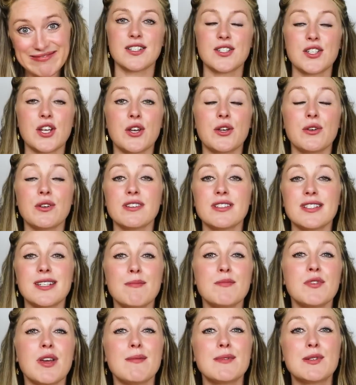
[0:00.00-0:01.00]
So
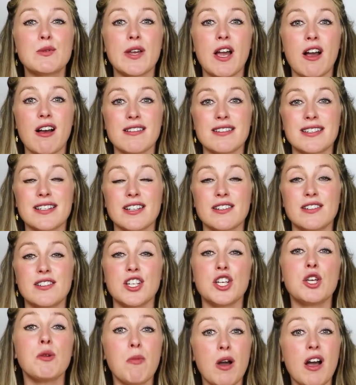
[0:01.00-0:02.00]
sometimes we ask,
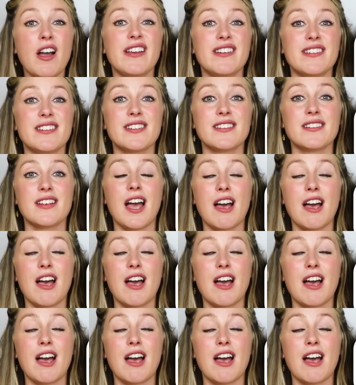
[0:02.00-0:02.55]
do you mind